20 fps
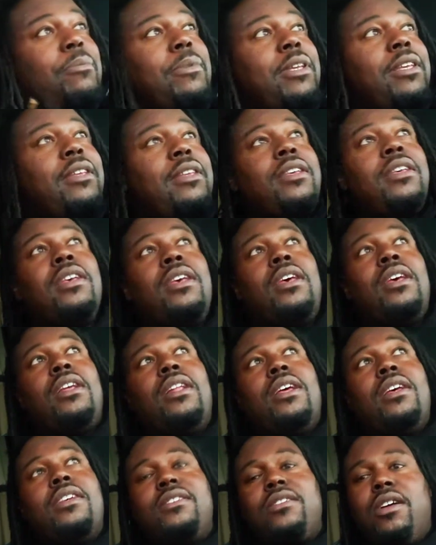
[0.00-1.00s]
me.
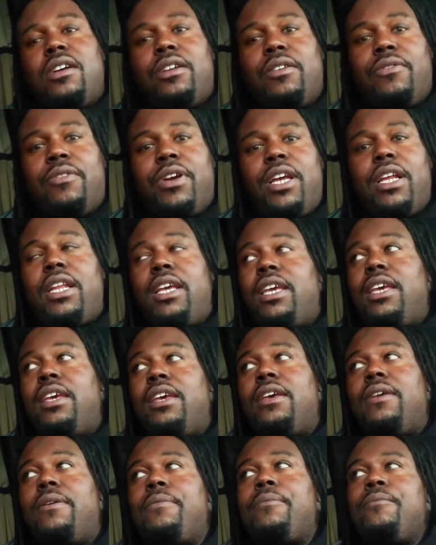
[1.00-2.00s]
It's starting to rain
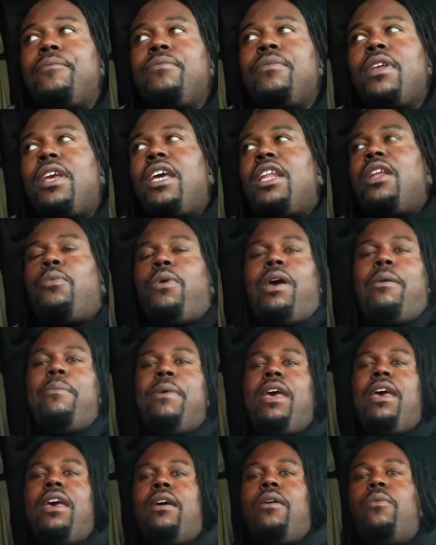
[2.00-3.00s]
again. Anyway,
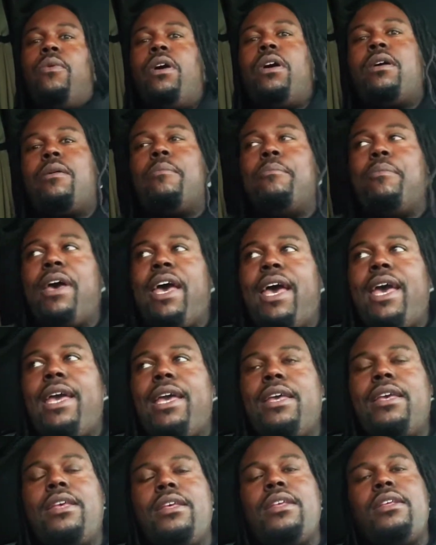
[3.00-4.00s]
man, welcome back.
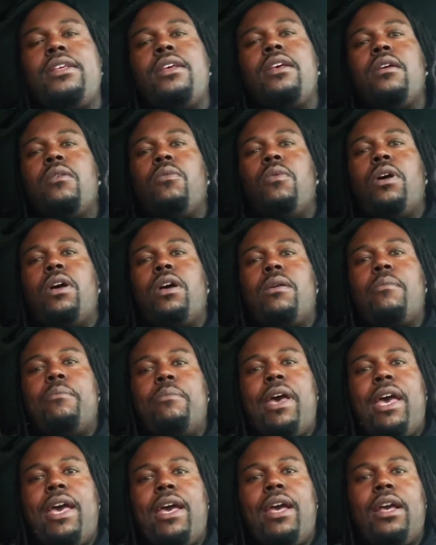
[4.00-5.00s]
Welcome
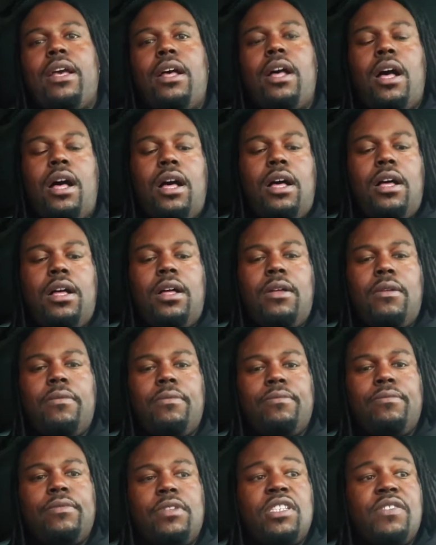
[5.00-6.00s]
back.
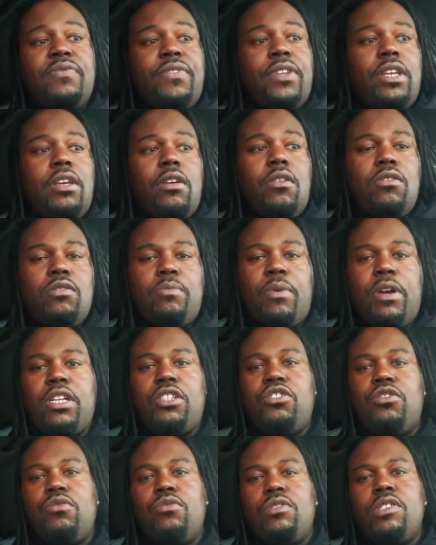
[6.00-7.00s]
This video is brought
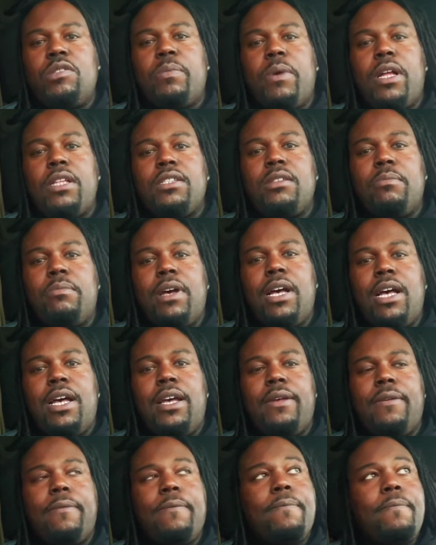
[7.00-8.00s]
to you and sponsored by